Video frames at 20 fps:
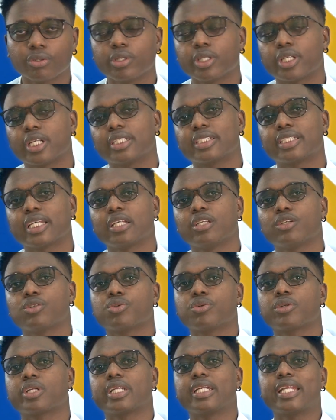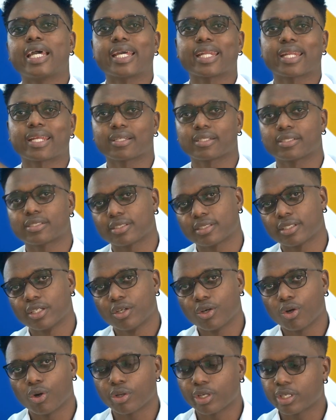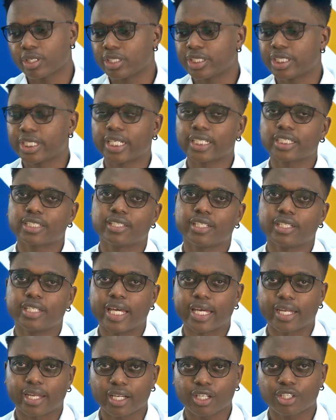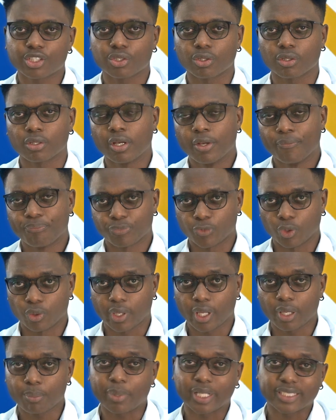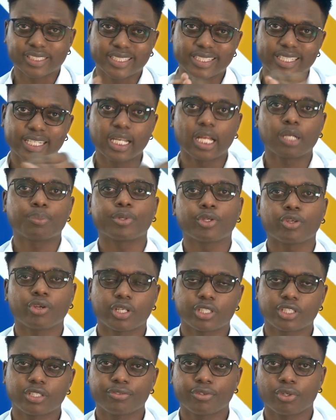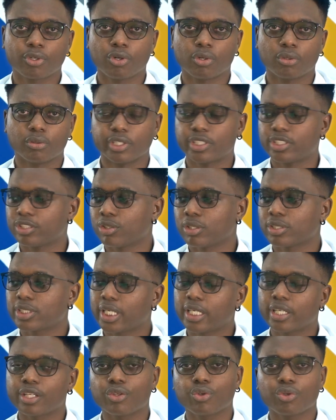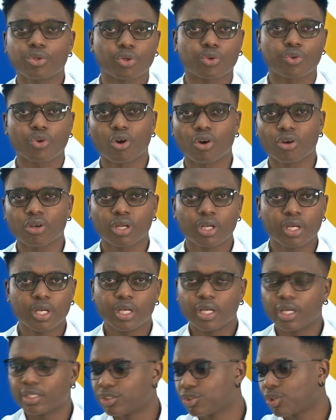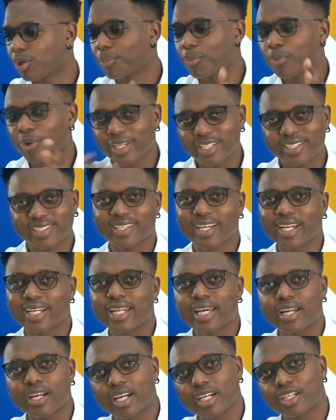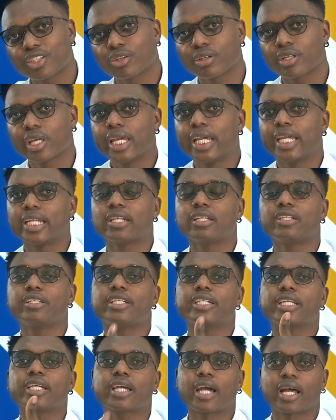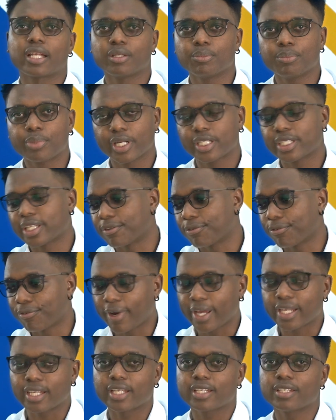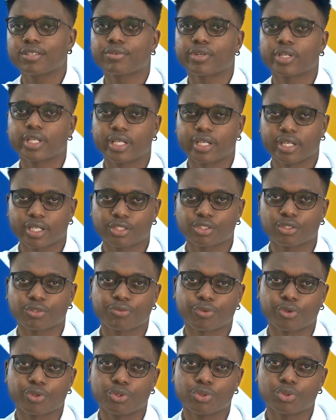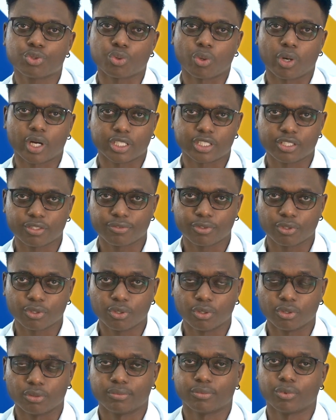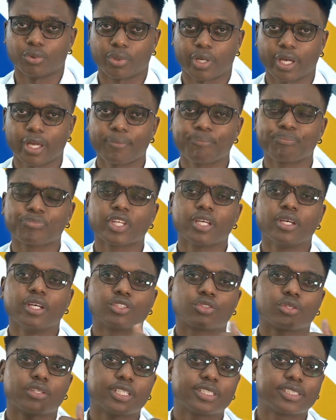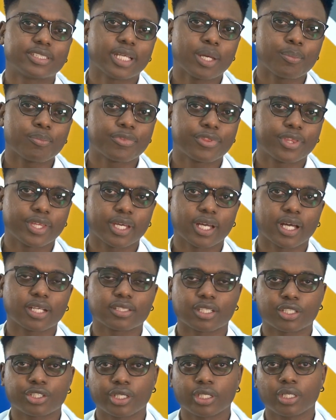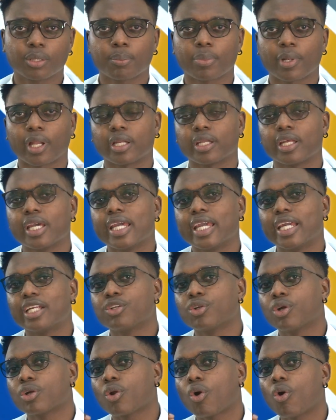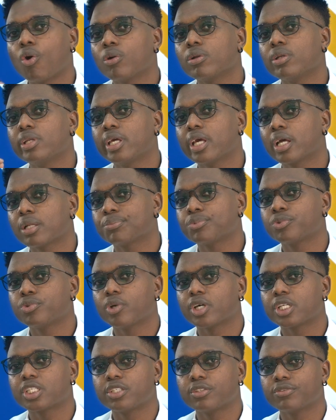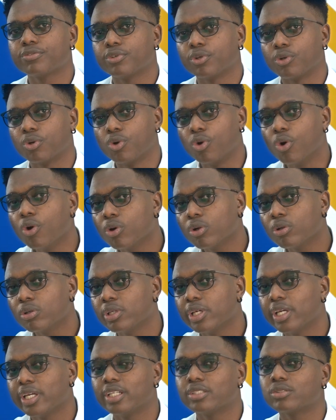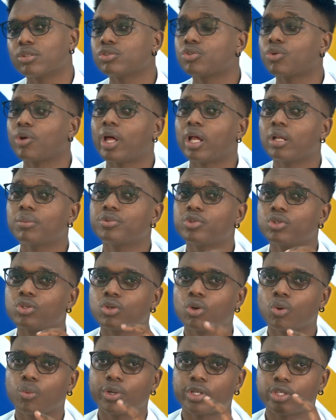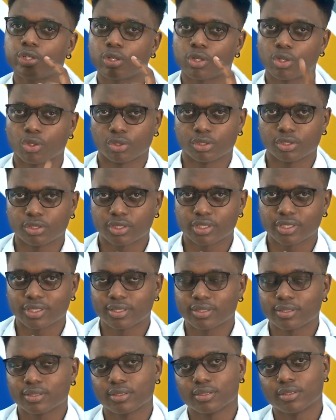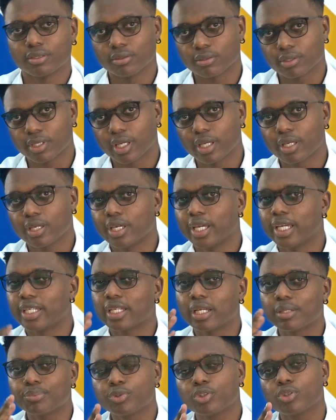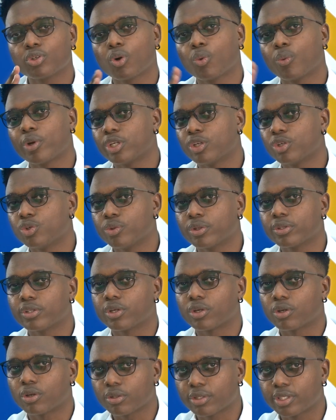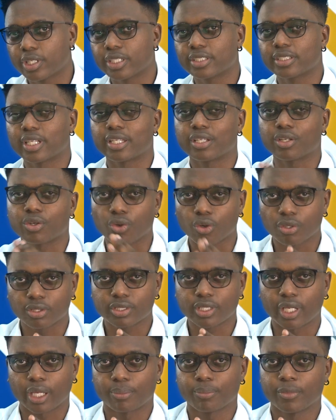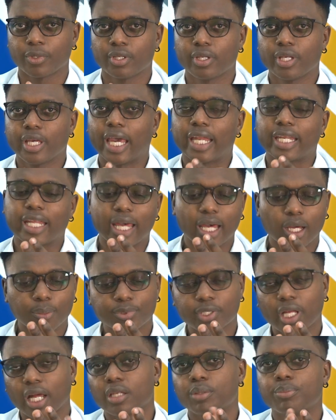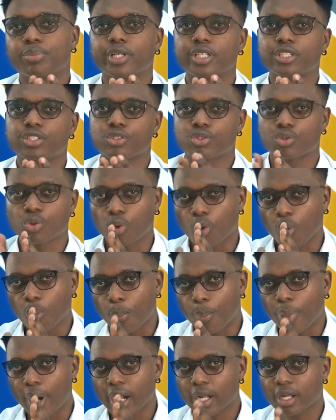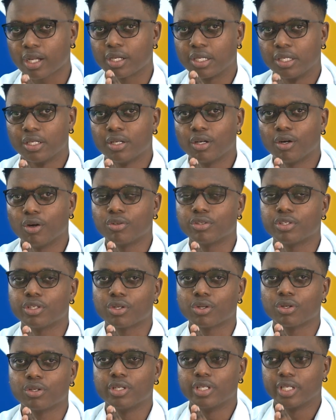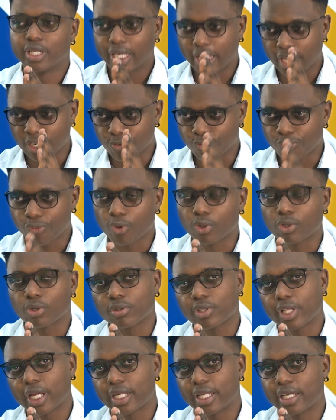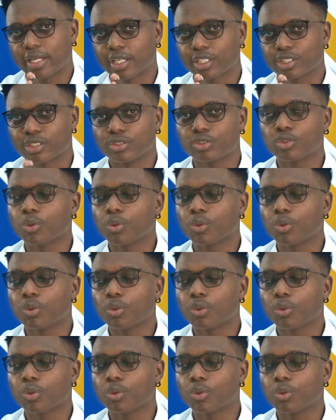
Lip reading: It will tell you to redirect, or it will change the direction, okay, but still helping you achieve your goal. It is not telling you you're wrong, stop going in that direction. It will recalibrate and find a different direction for you to achieve your goal. Okay, so the same thing as a trading plan. It not only helps you achieve your goal, it also helps you know when you're lost. Okay, it helps you know when you're doing the wrong things at the wrong time, and helps calibrate you to go back on the road and follow that direction.